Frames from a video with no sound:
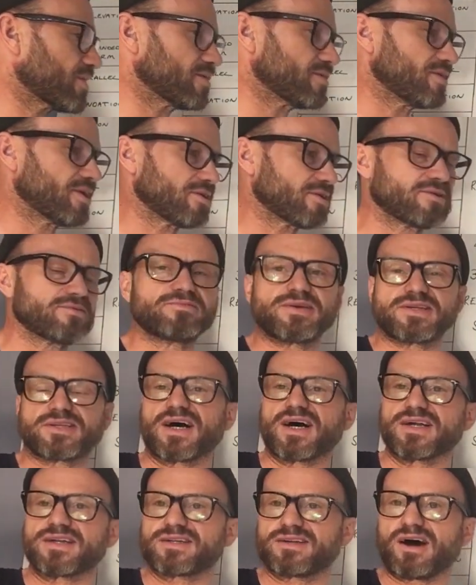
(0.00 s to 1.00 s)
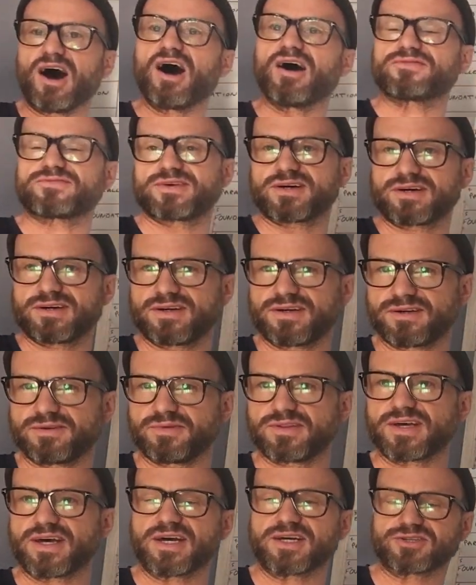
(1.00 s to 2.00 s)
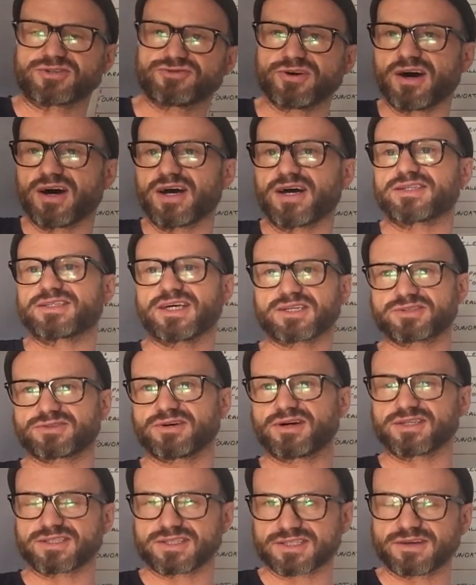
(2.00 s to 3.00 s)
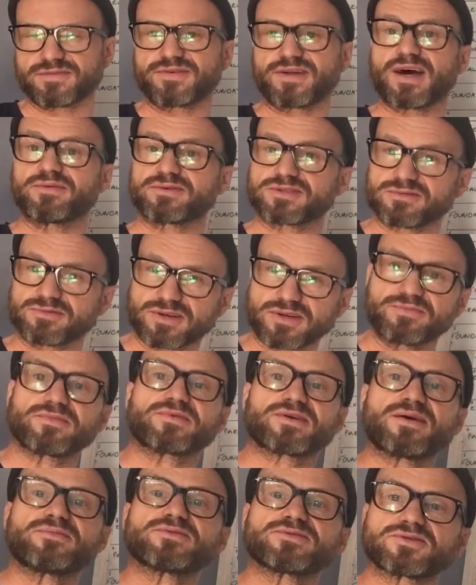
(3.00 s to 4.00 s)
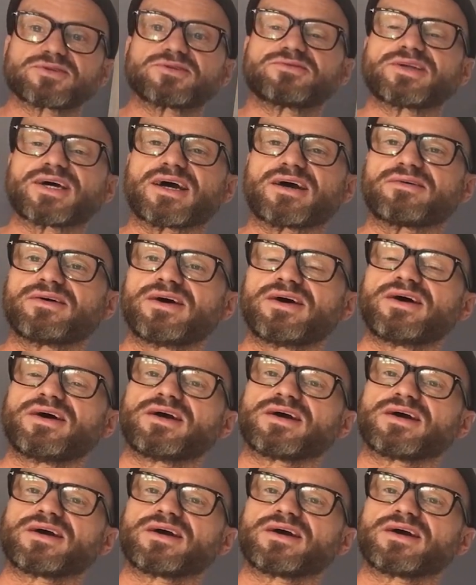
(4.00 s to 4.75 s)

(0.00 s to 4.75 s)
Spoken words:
you know, can be done after when the hair's dry, texturizing and stuff like that, which I'm going to come on to now.